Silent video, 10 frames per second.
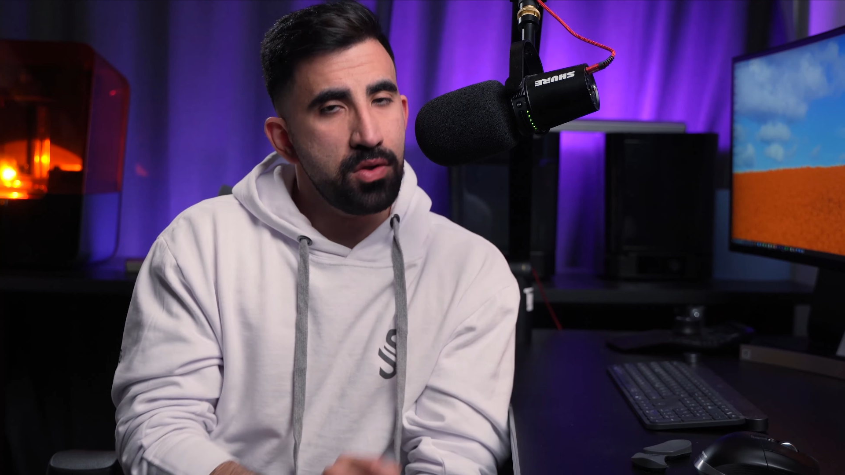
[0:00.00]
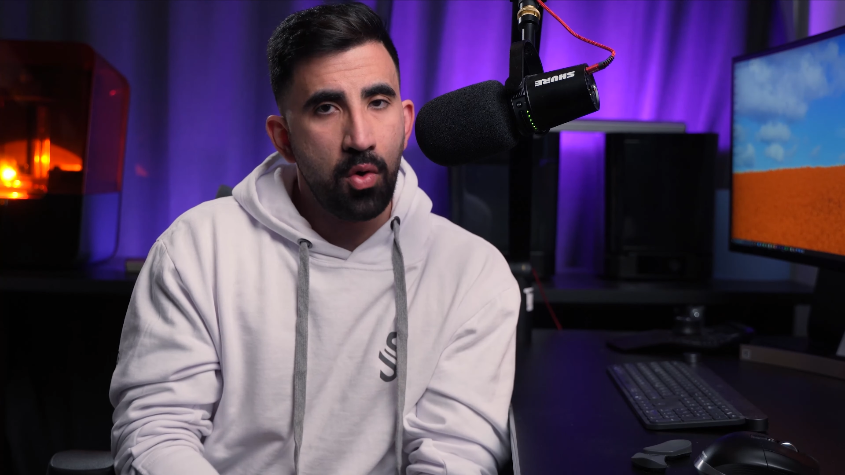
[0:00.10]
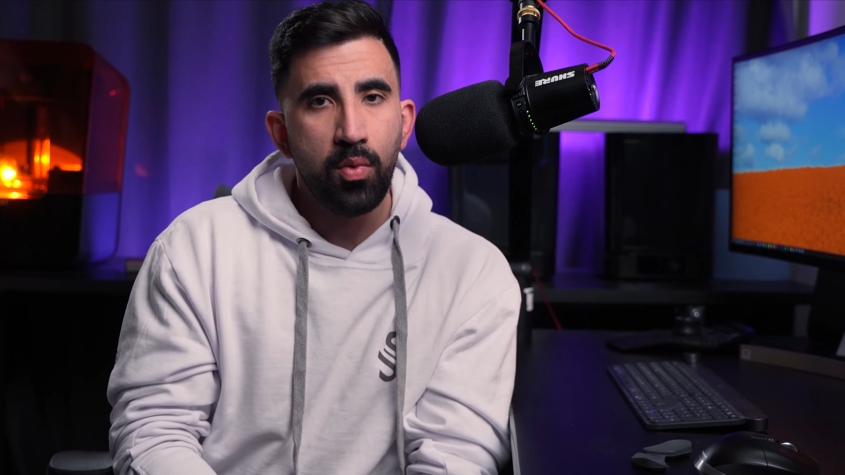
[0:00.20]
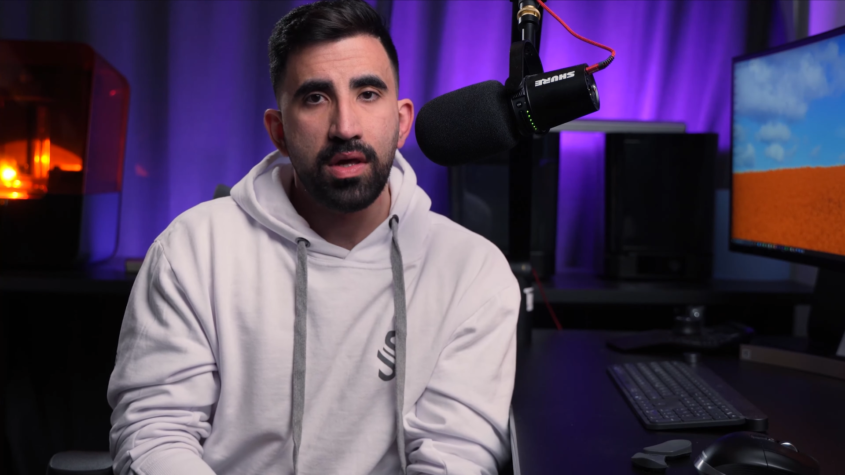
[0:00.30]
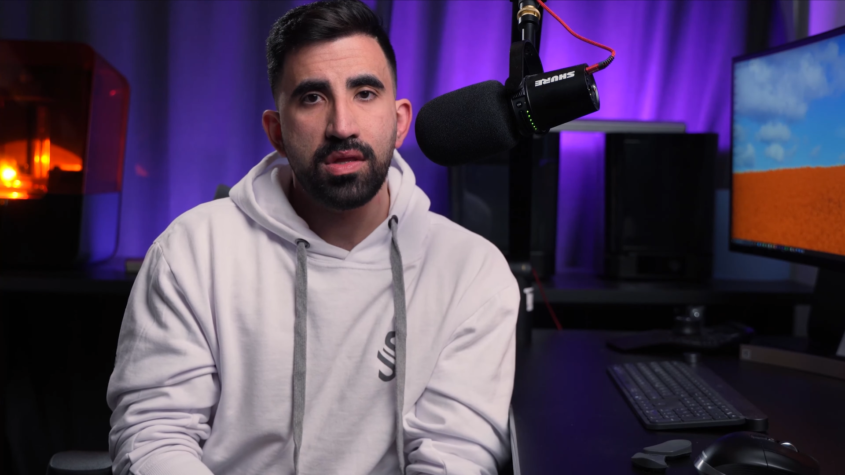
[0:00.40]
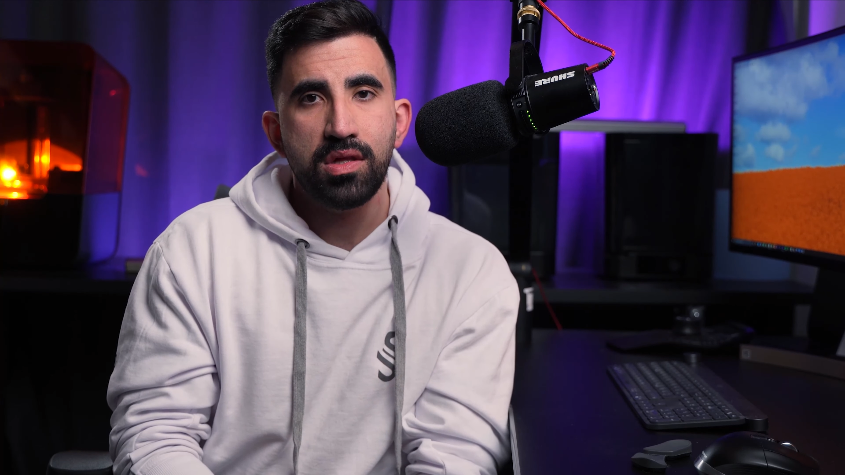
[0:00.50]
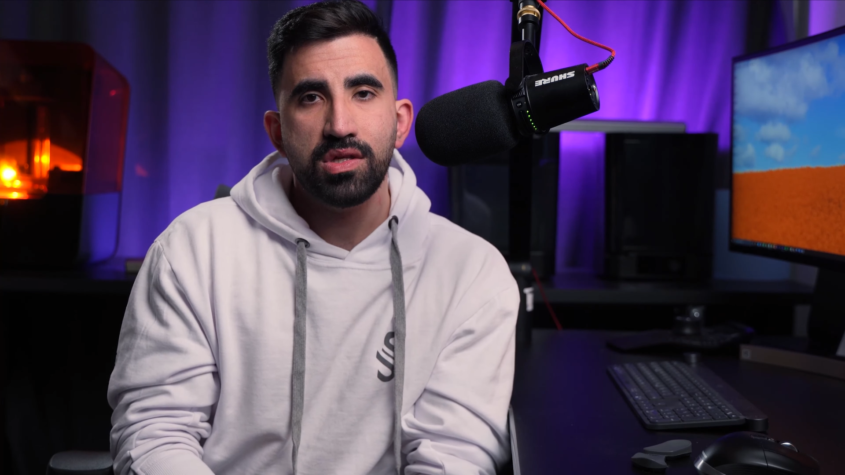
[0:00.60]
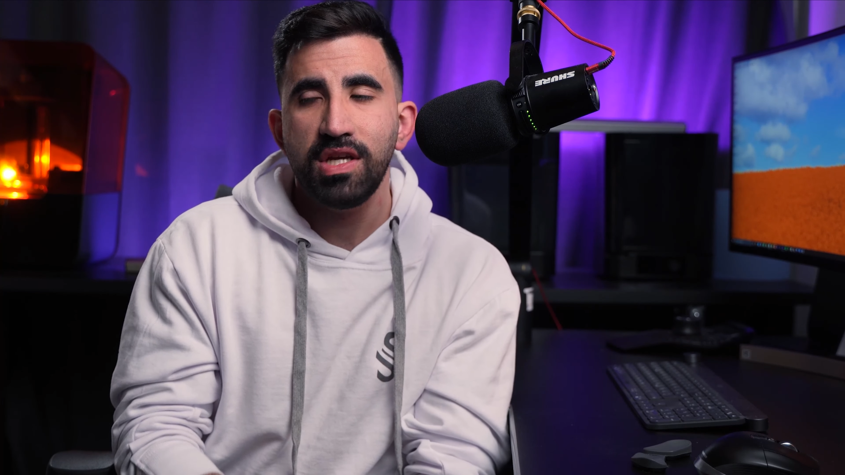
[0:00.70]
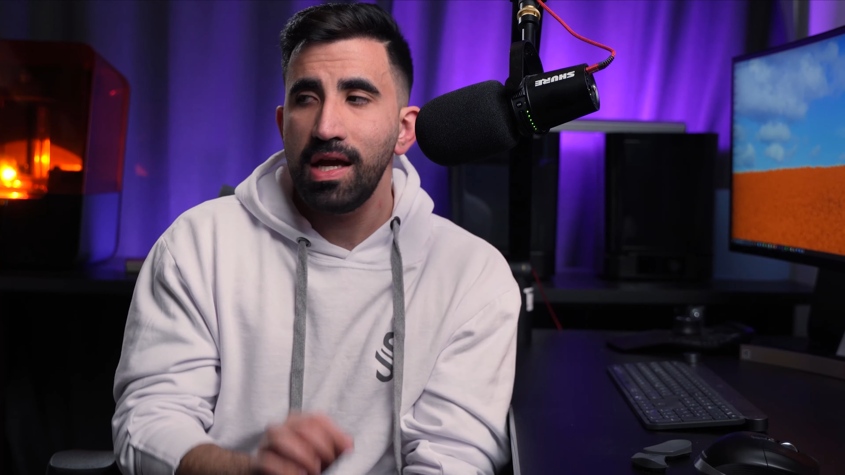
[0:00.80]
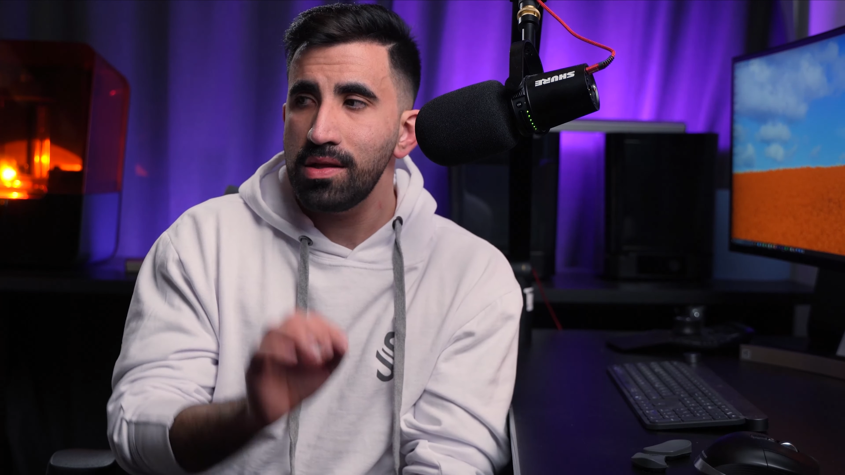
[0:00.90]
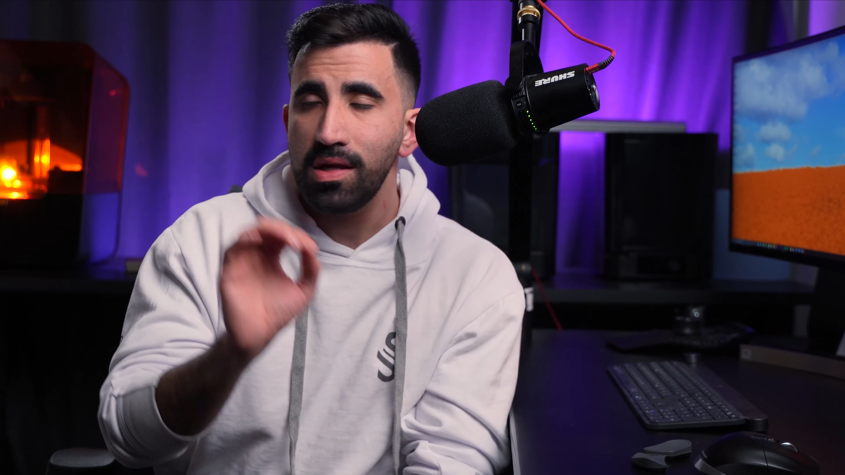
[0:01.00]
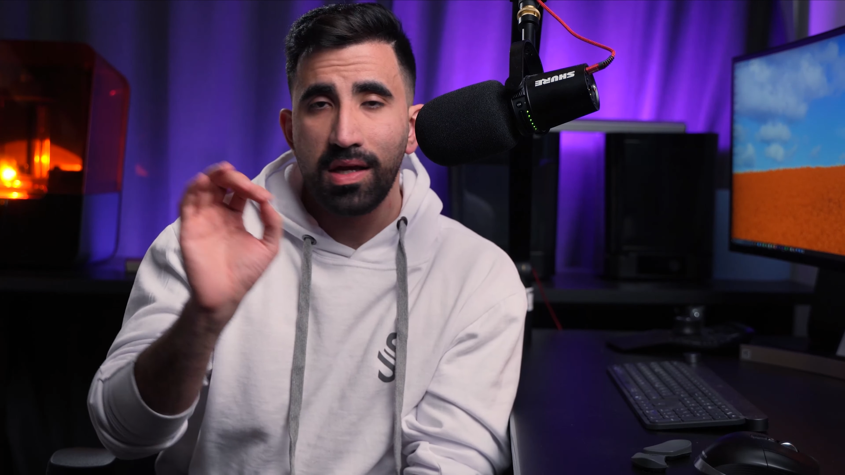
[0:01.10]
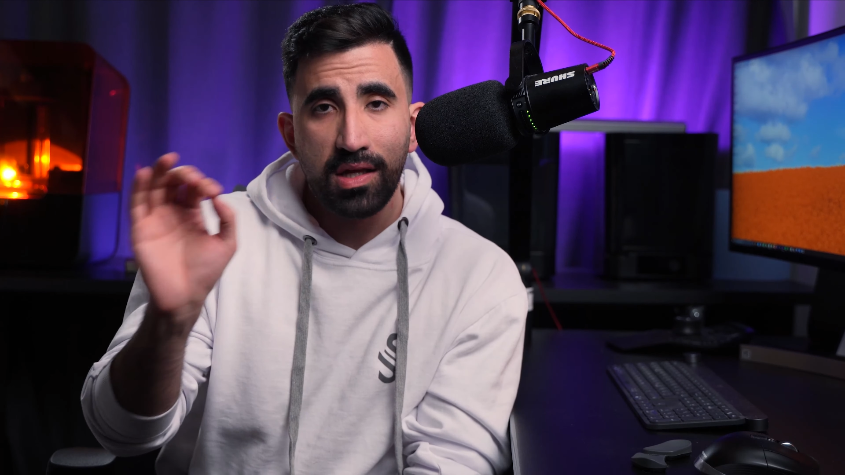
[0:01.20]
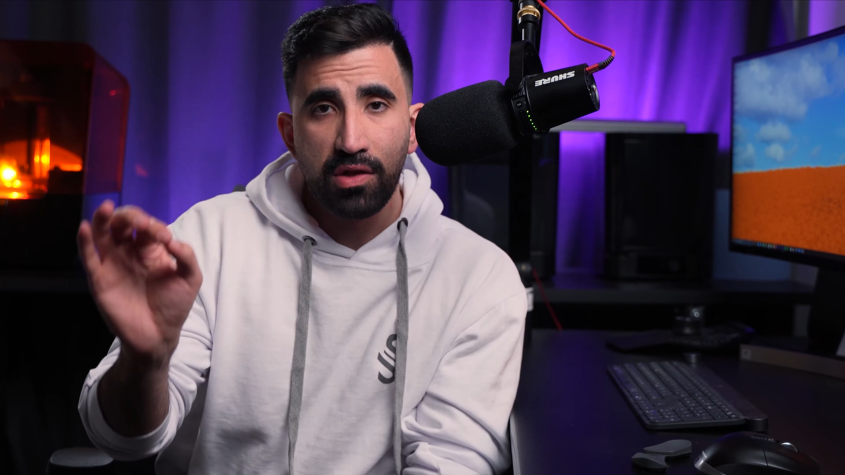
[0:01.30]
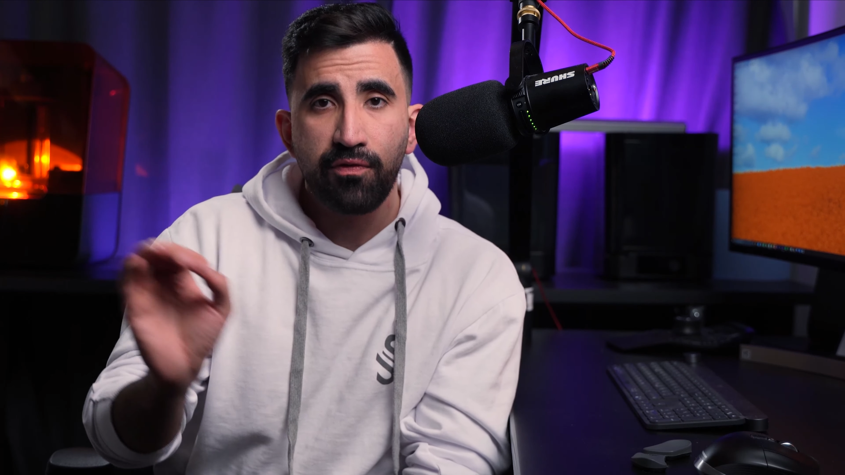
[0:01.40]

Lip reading: Don't waste this chance. It's